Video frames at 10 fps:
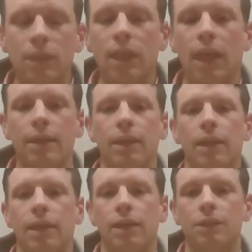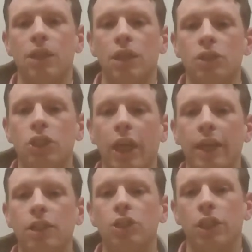that is
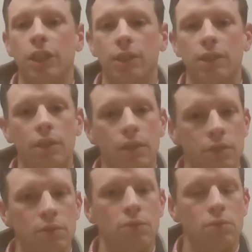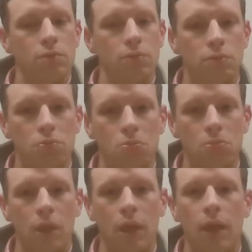changing
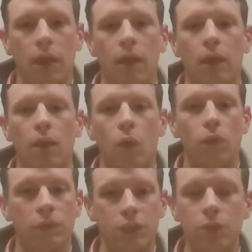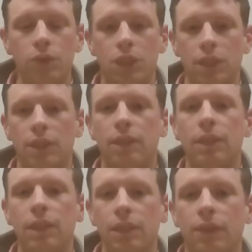or reducing the
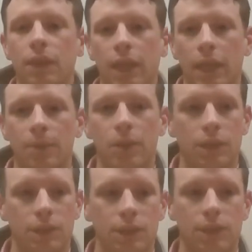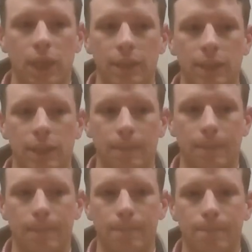need for labor in this society.
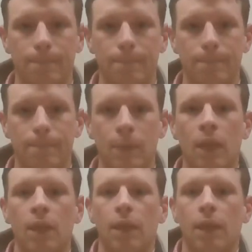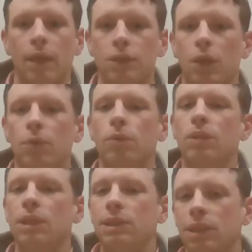And so
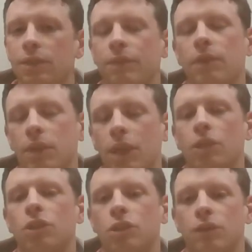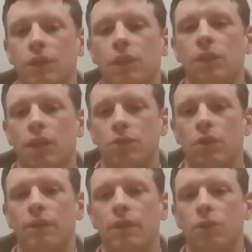these are the foundations for the
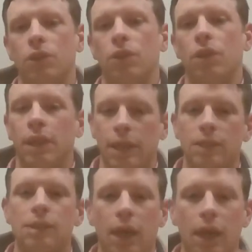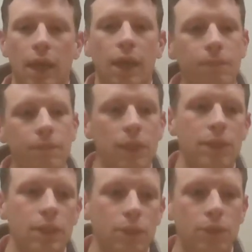Industrial Revolution. It's helpful, I
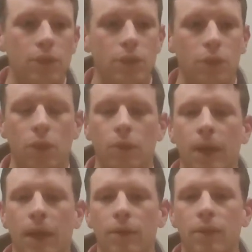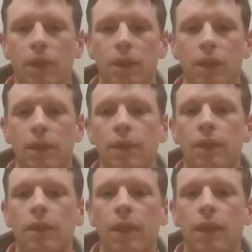think, also to talk about the